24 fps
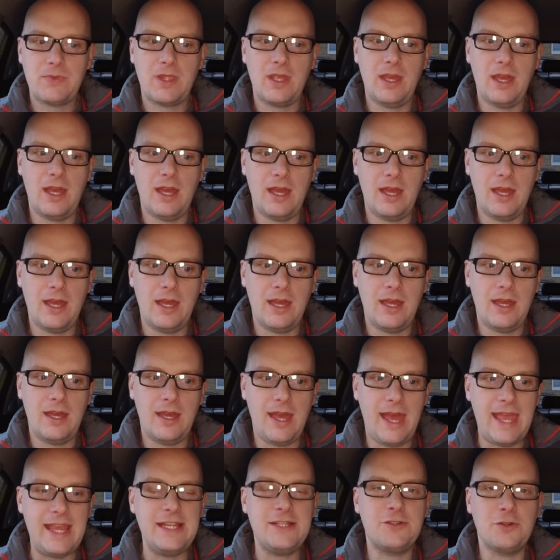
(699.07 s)

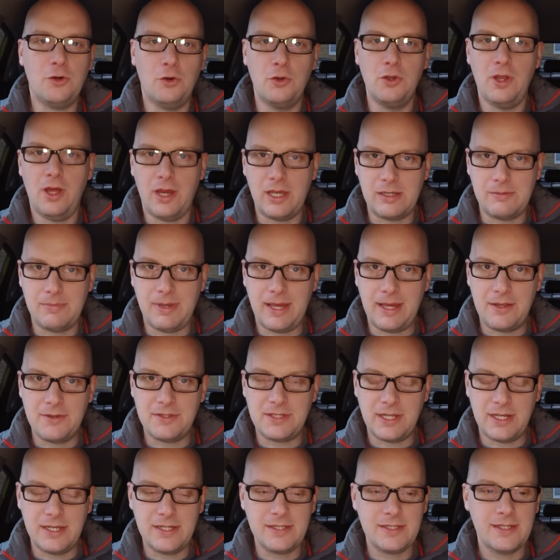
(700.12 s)
£8 or £9
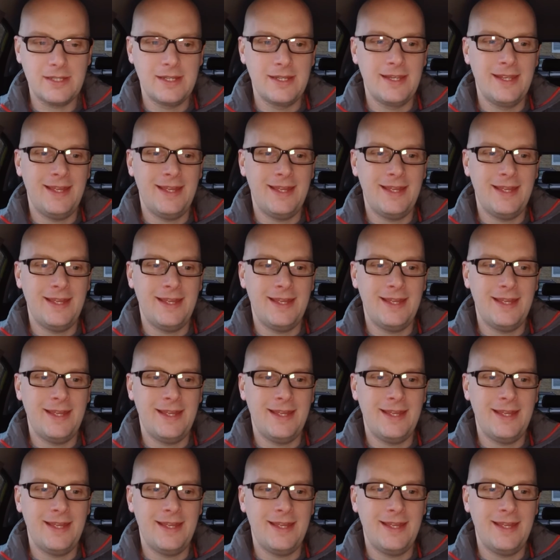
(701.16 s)
that is,